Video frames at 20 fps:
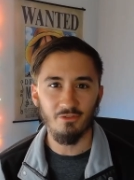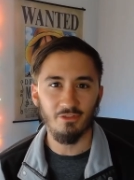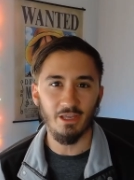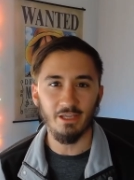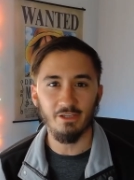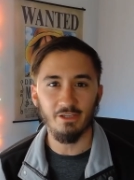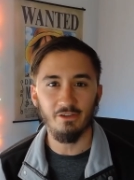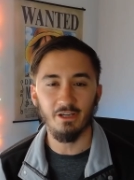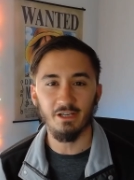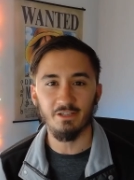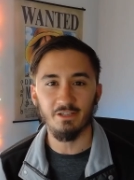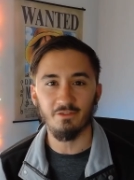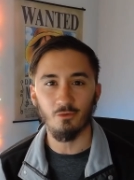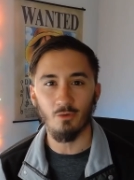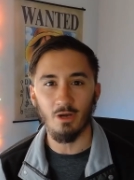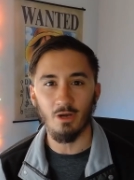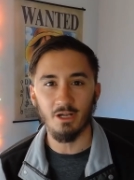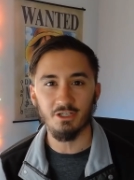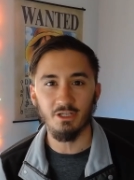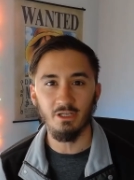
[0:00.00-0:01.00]
Thank you guys for
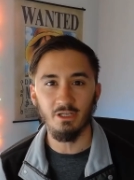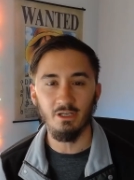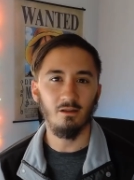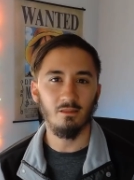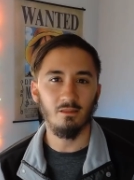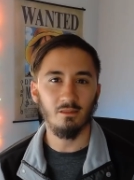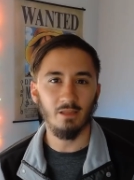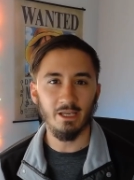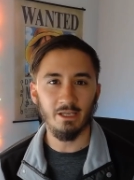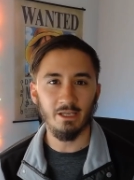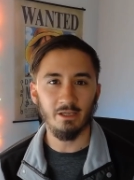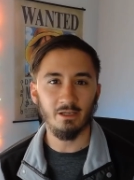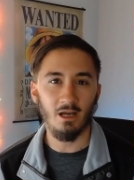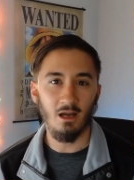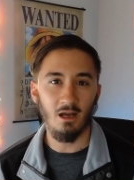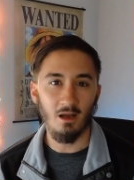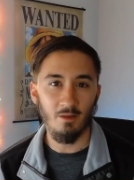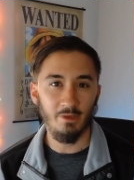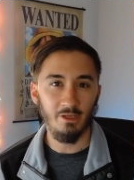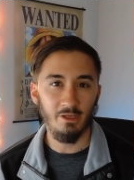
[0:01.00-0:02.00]
watching. Like,
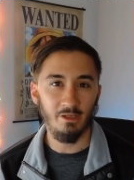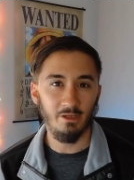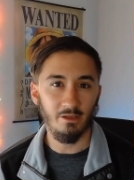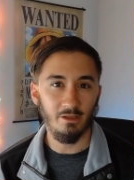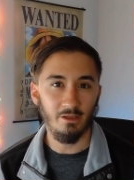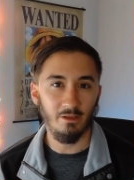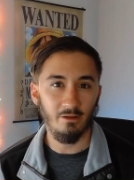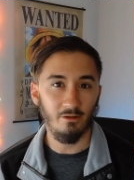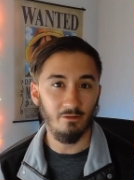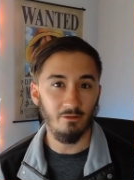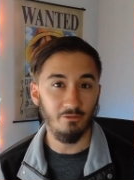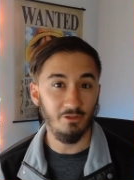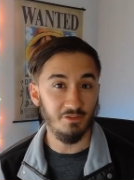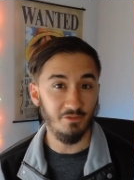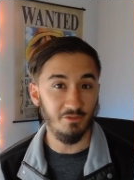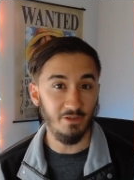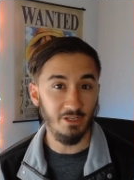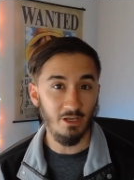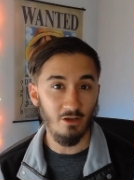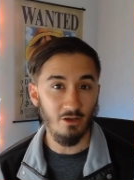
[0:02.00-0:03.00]
comment this
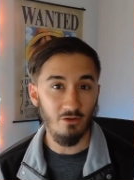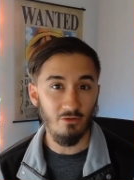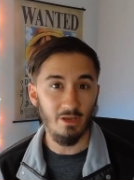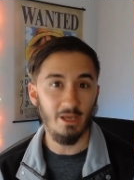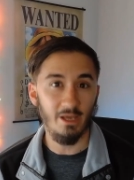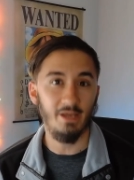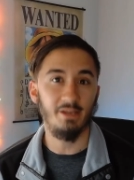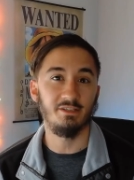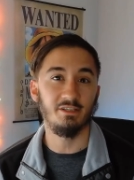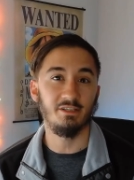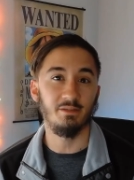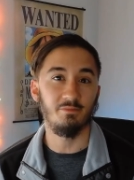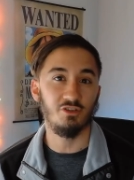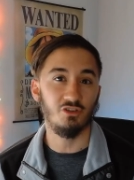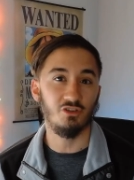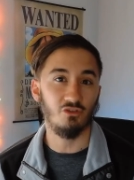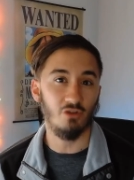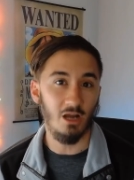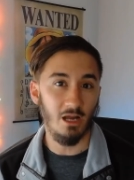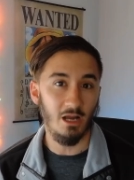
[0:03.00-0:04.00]
video, and
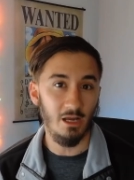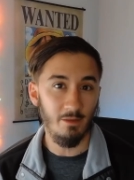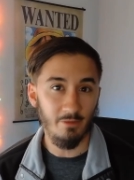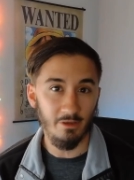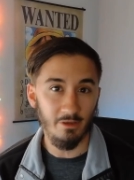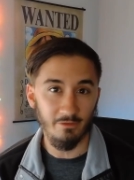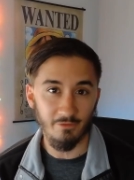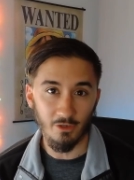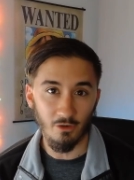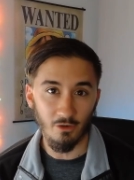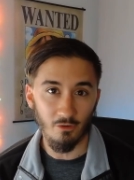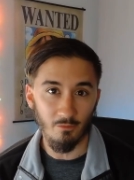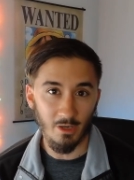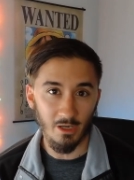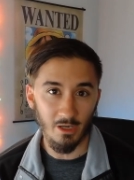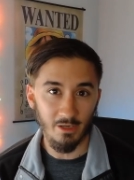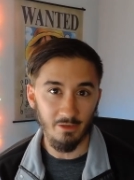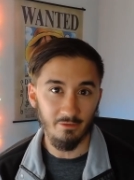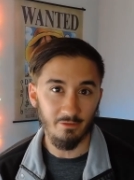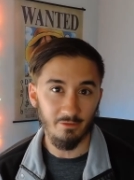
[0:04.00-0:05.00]
subscribe if you don't
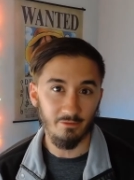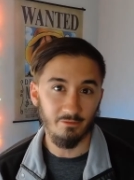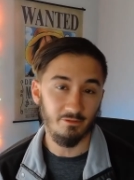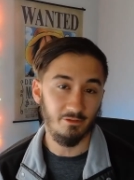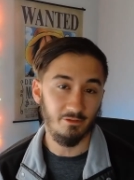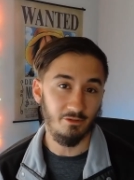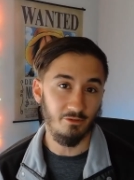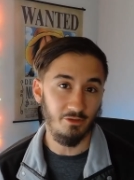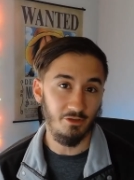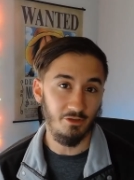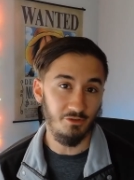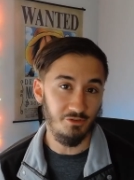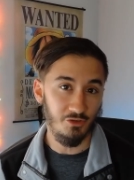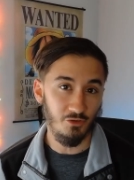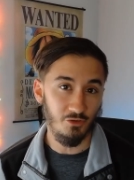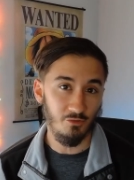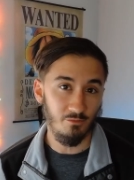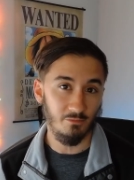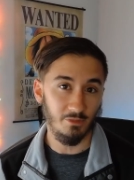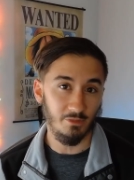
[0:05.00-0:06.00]
mind to the
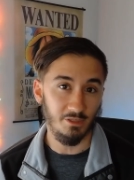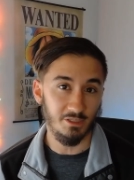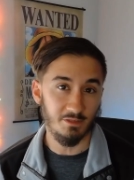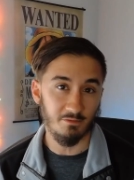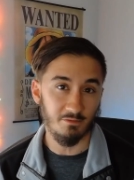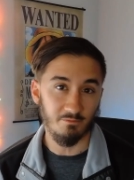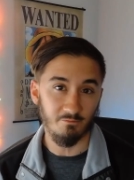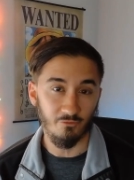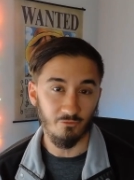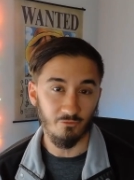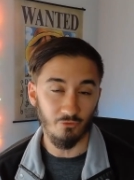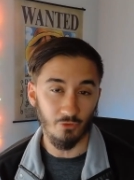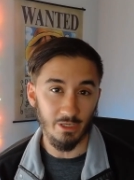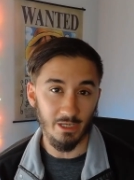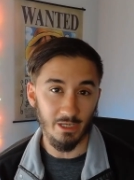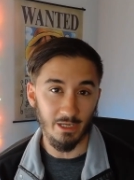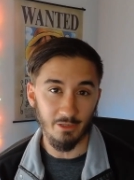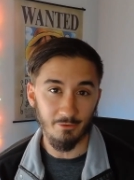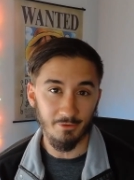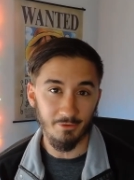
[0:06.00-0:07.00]
YouTube. It's free
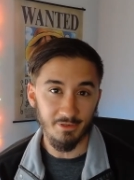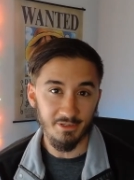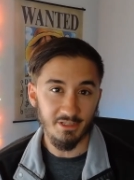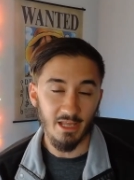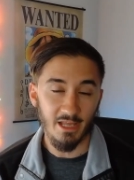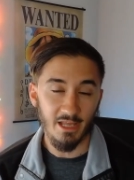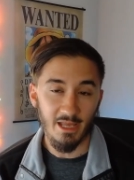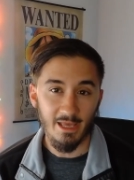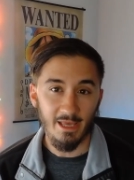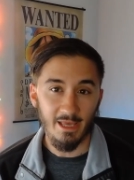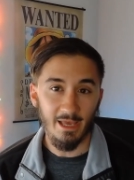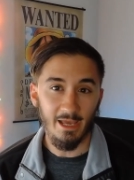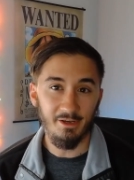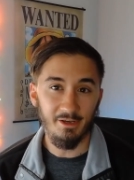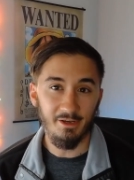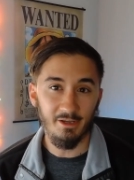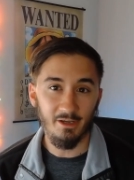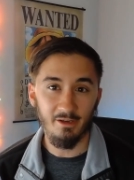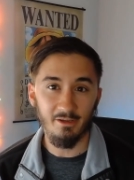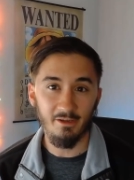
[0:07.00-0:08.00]
anyways. And
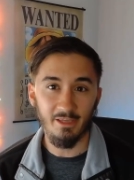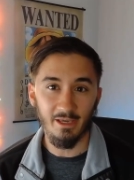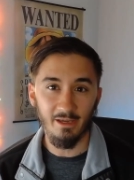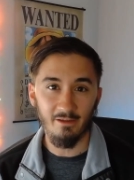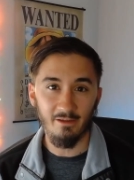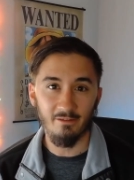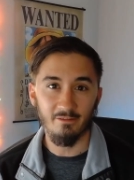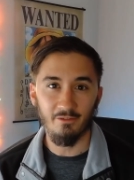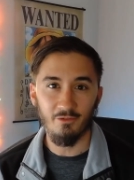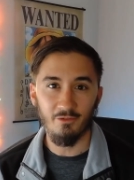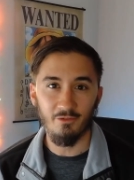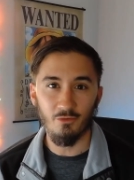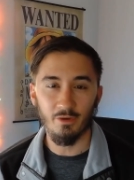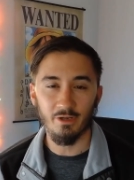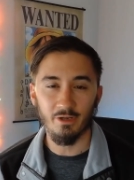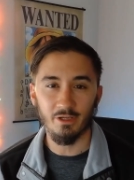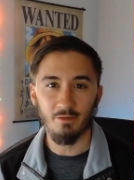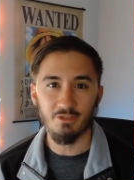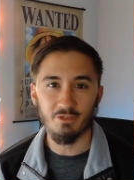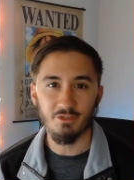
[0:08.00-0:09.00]
uh, yeah, if you want
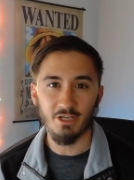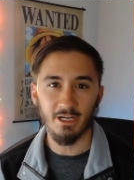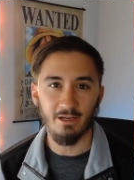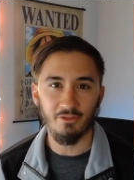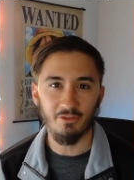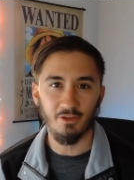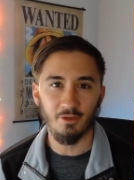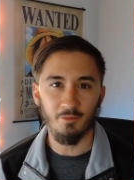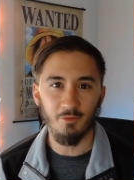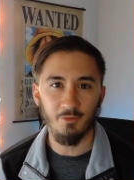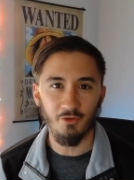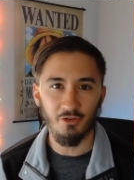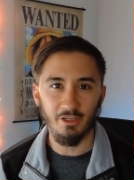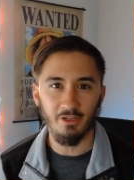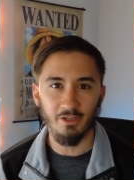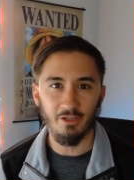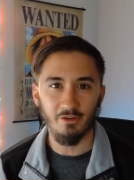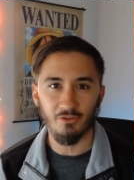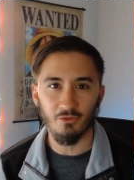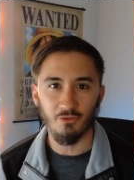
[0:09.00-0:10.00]
to come check out the
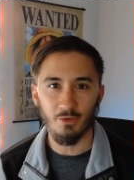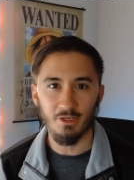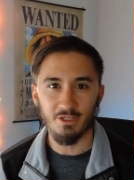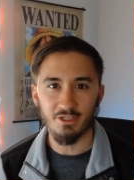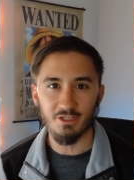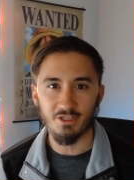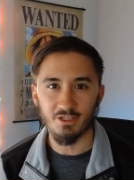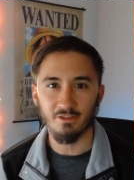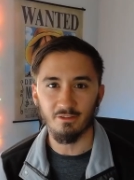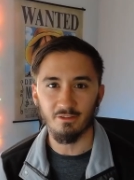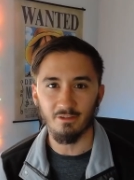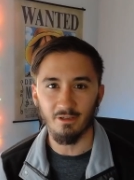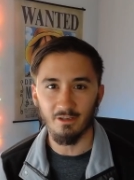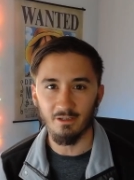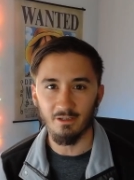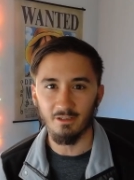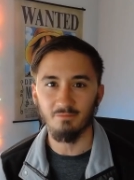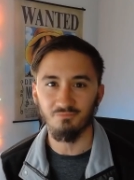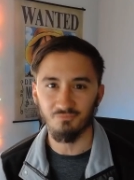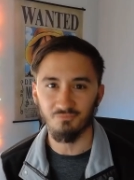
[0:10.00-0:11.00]
community on Twitch,
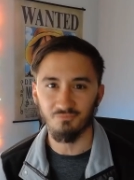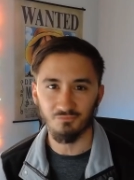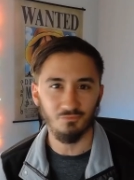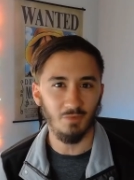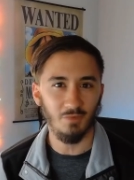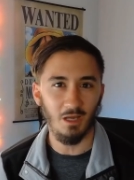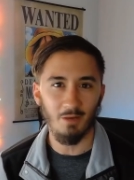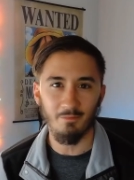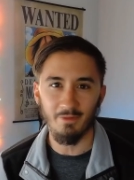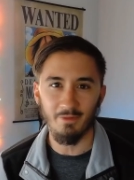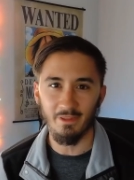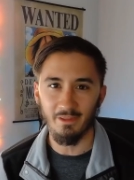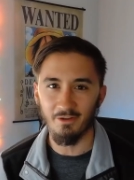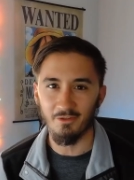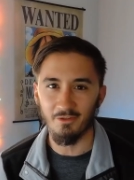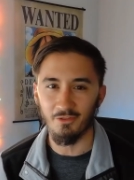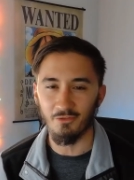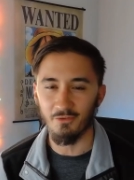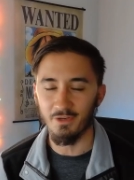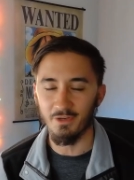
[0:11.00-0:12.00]
um, I'll be
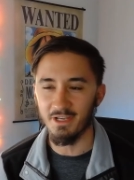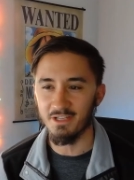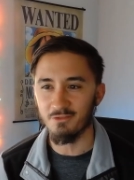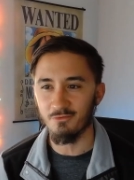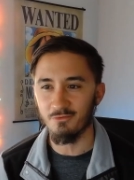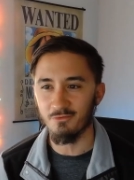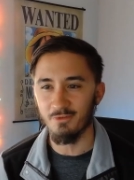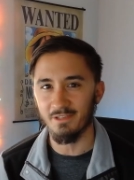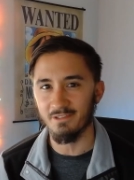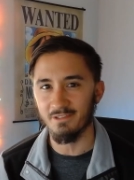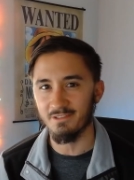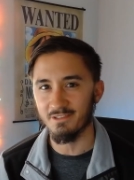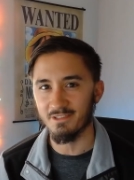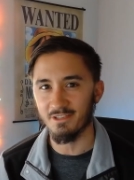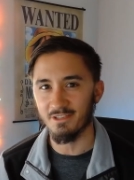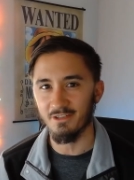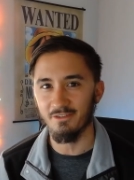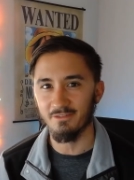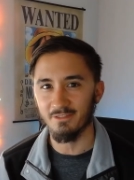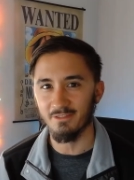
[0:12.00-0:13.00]
there three days a week.
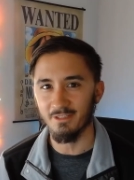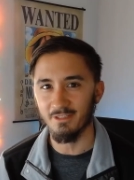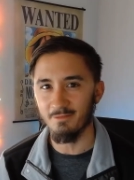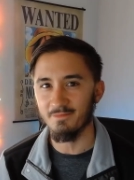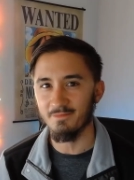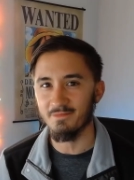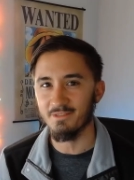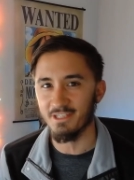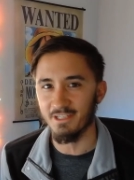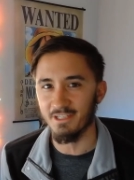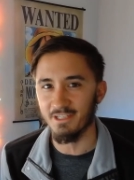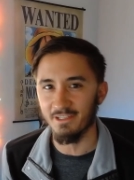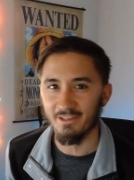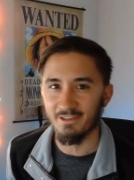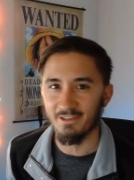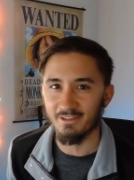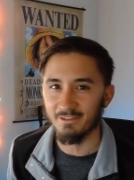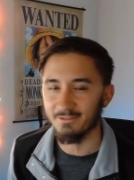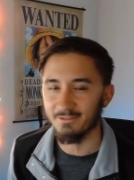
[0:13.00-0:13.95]
So yep, see you later.